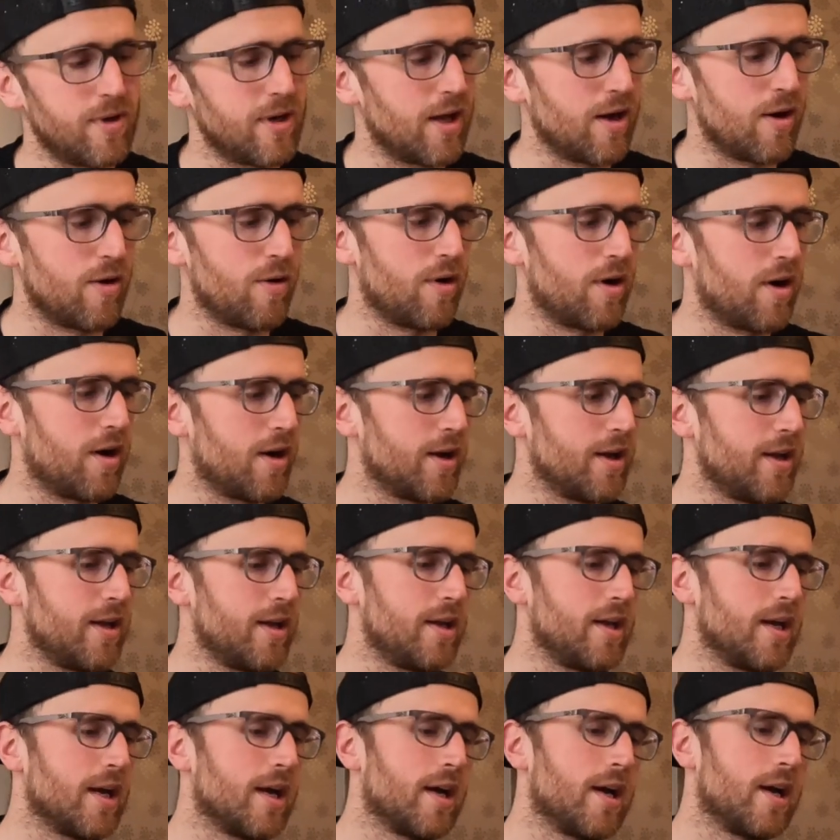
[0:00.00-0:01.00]
Now,
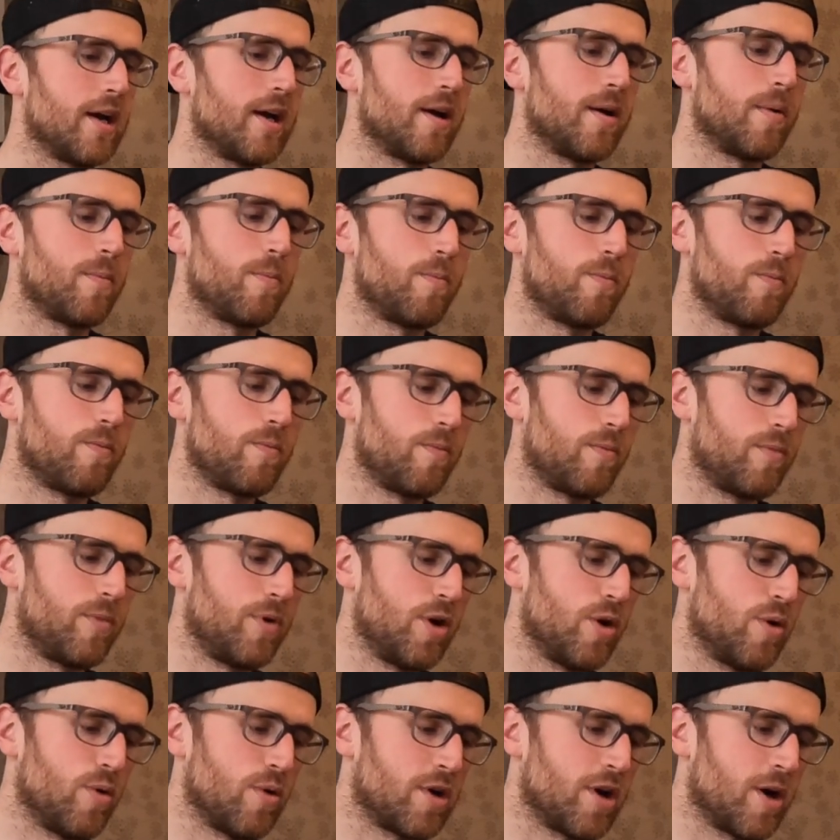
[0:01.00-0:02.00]
I
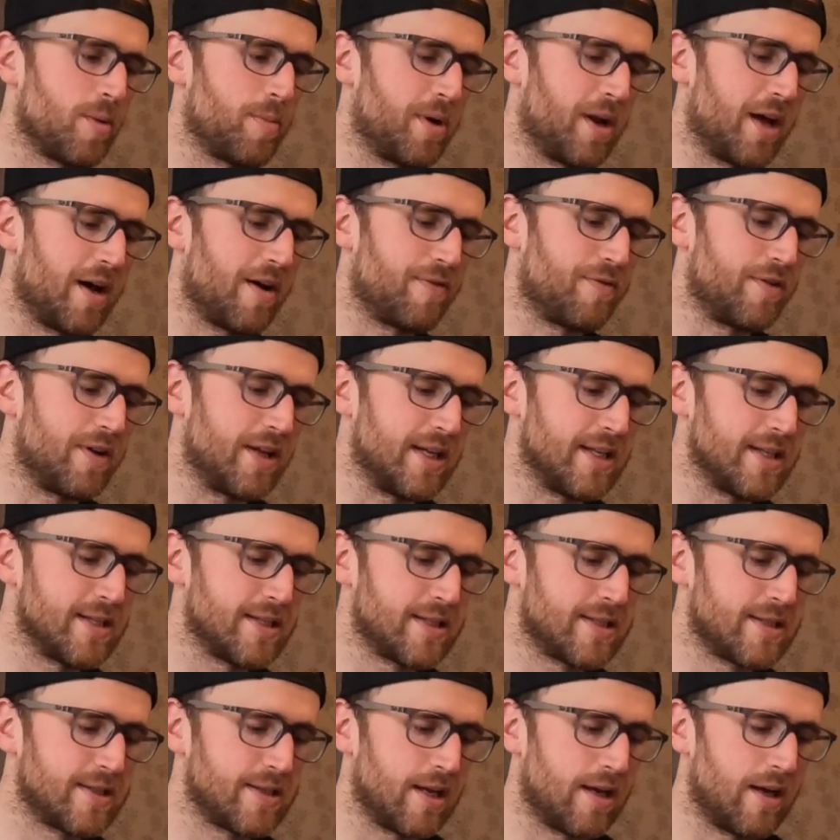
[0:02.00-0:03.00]
know a couple of
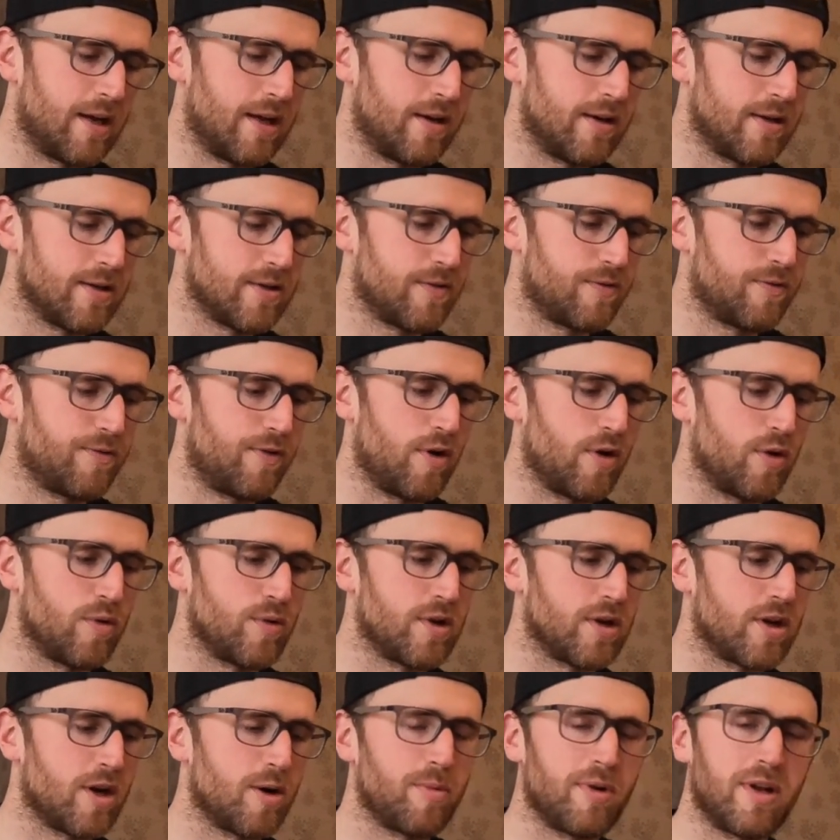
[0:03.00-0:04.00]
athletes and
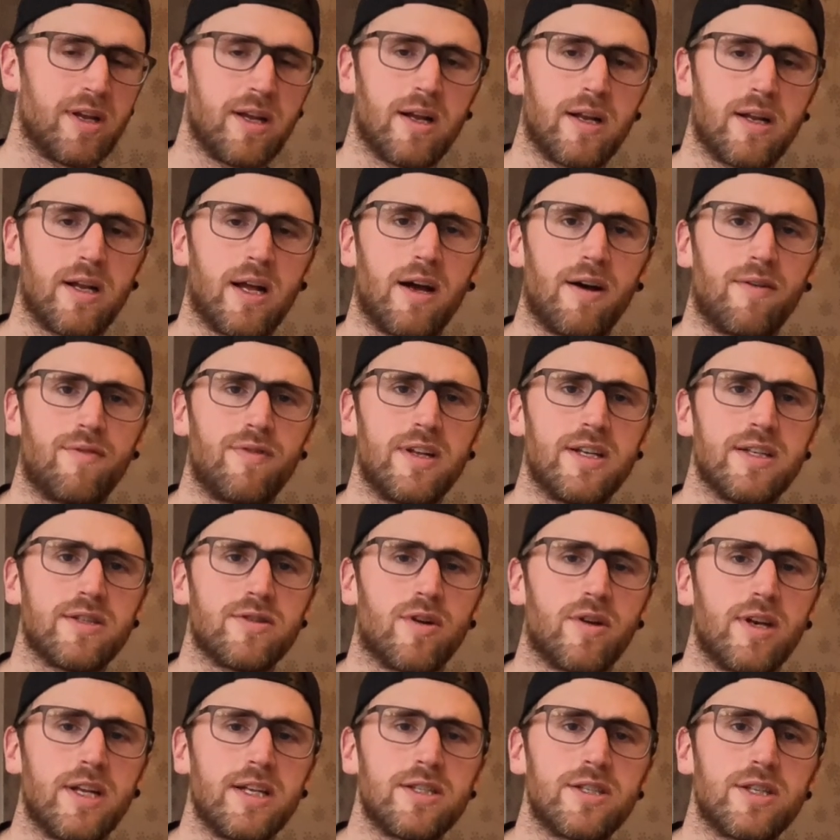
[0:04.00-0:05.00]
followed a couple of athletes
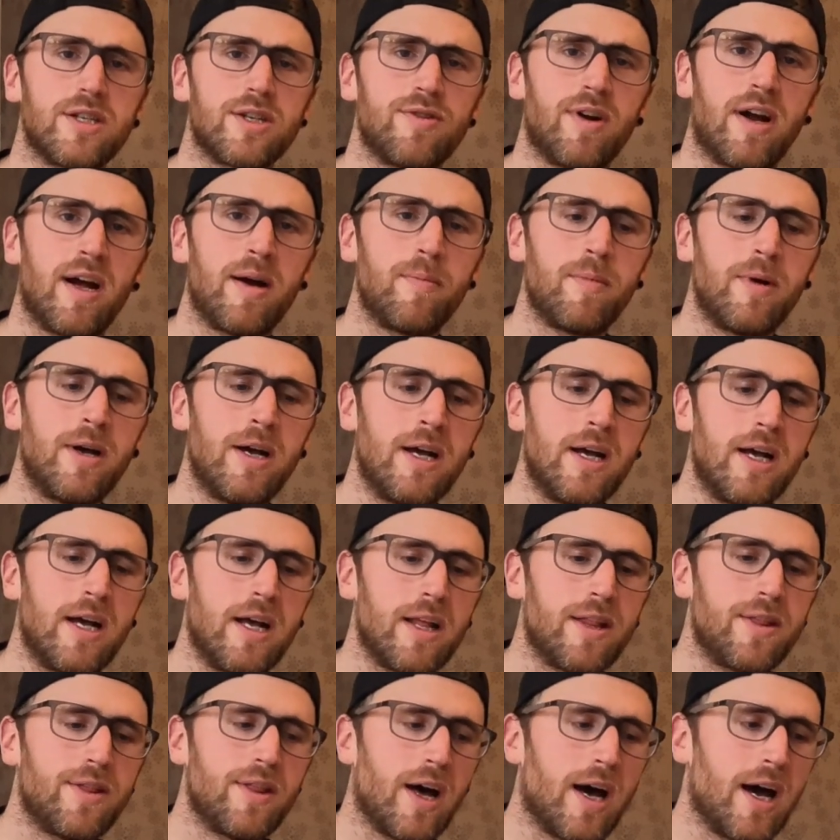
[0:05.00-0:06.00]
on Instagram
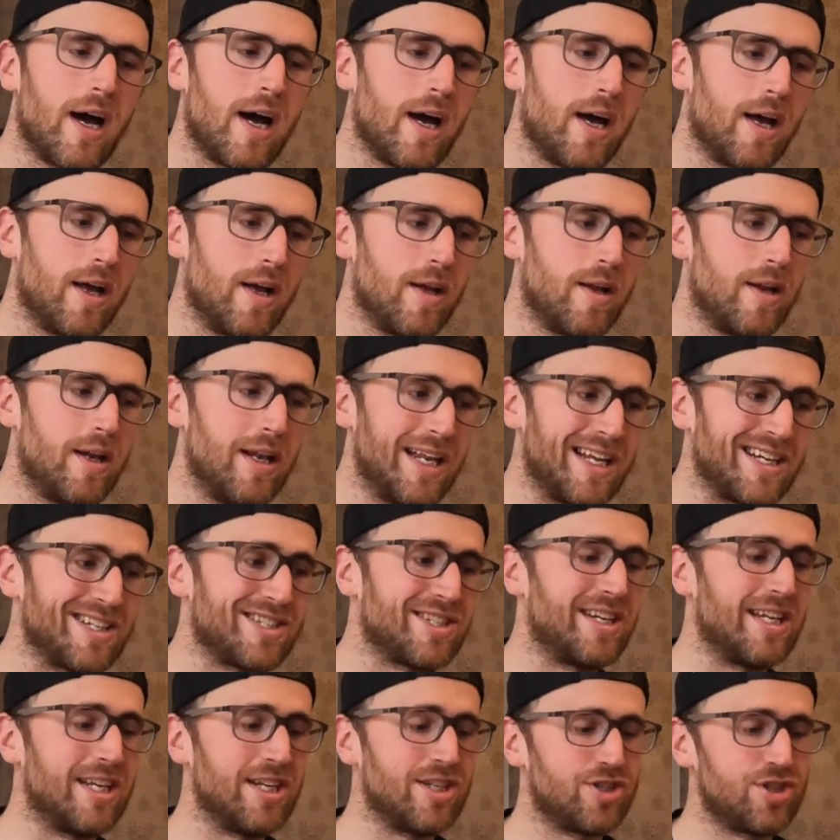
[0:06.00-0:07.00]
that
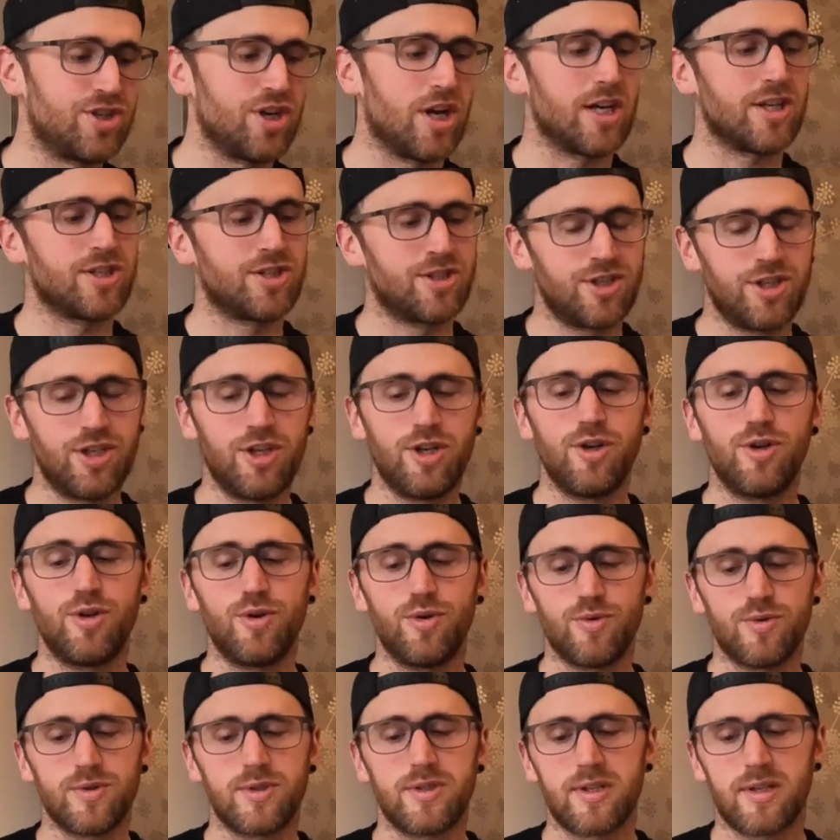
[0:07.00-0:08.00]
literally just
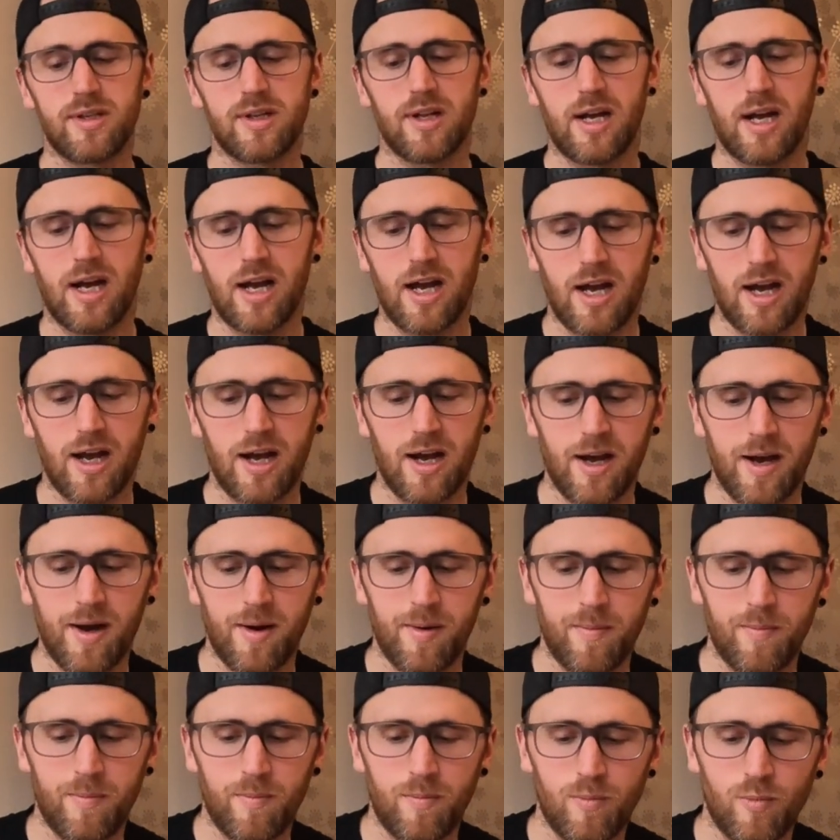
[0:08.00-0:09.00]
used
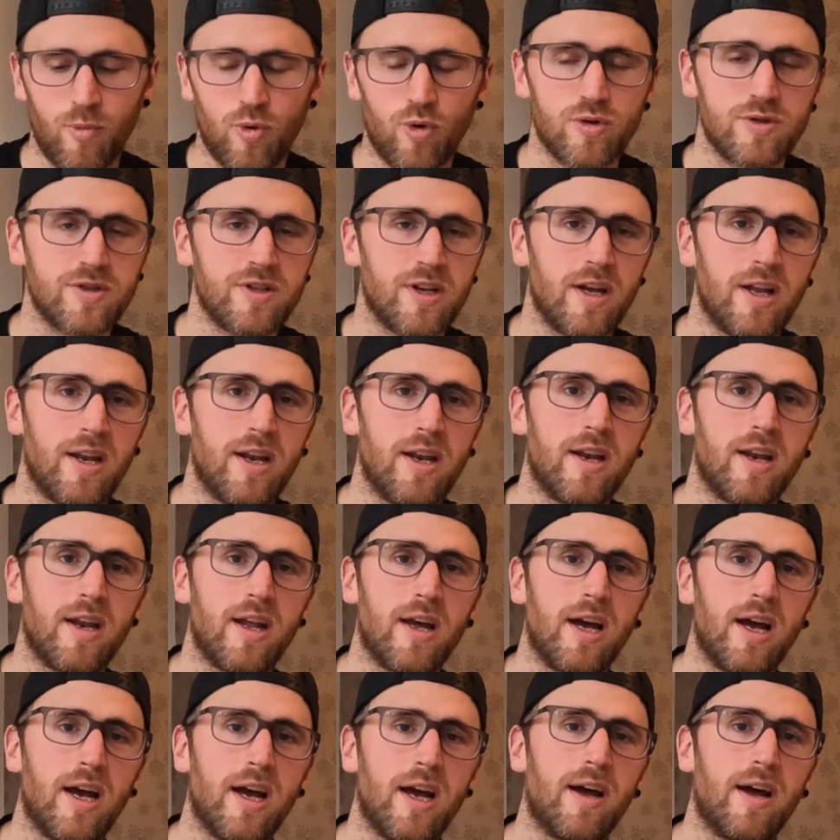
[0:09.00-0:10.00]
Maurten
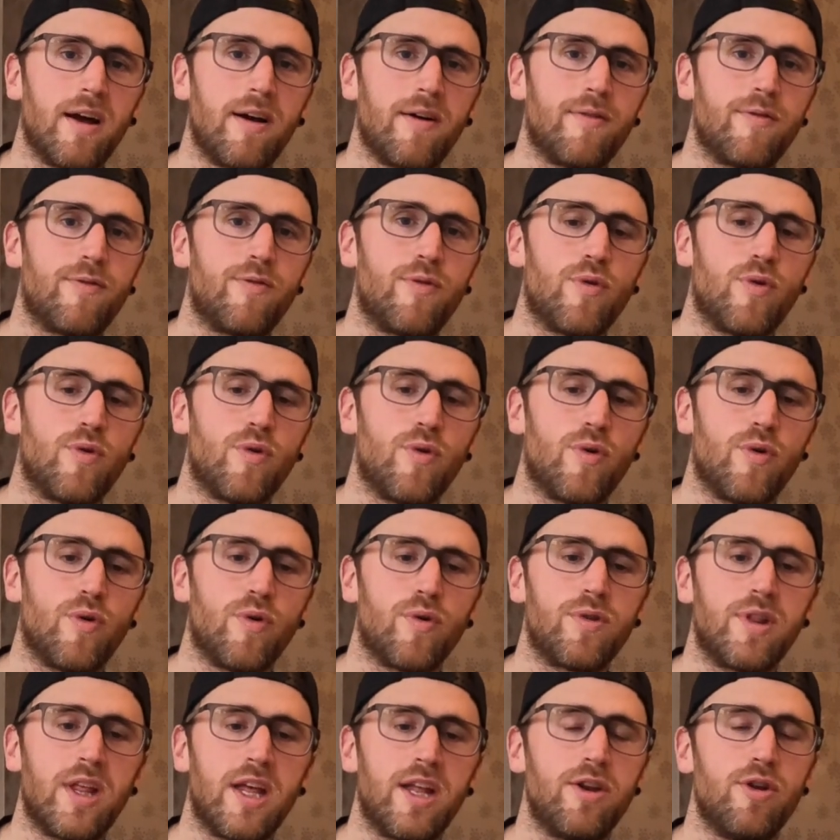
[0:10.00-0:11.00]

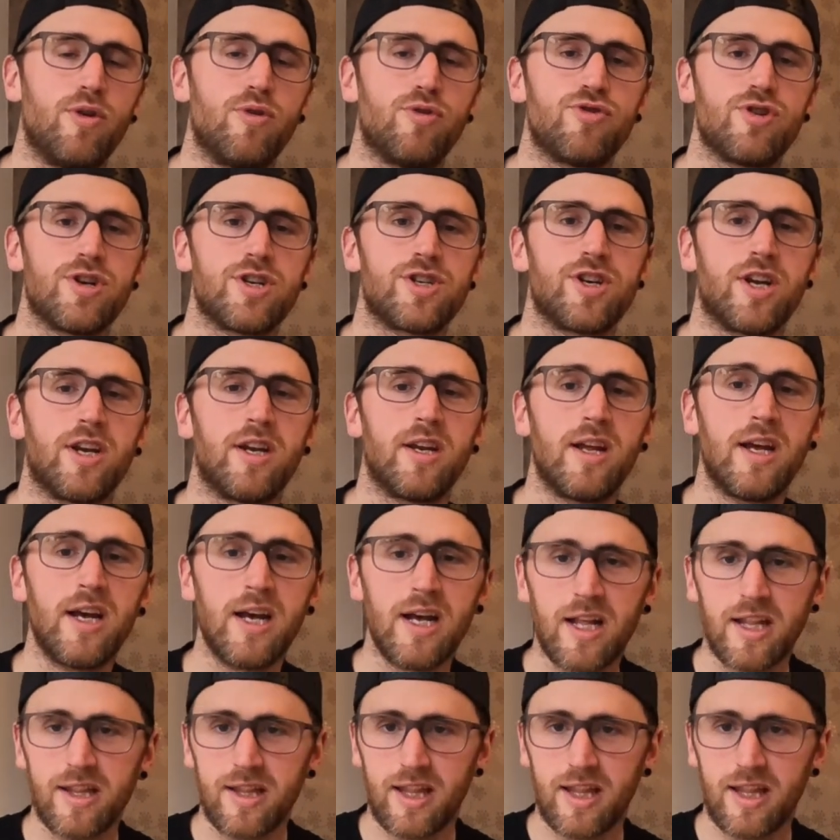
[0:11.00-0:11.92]
for their nutrition.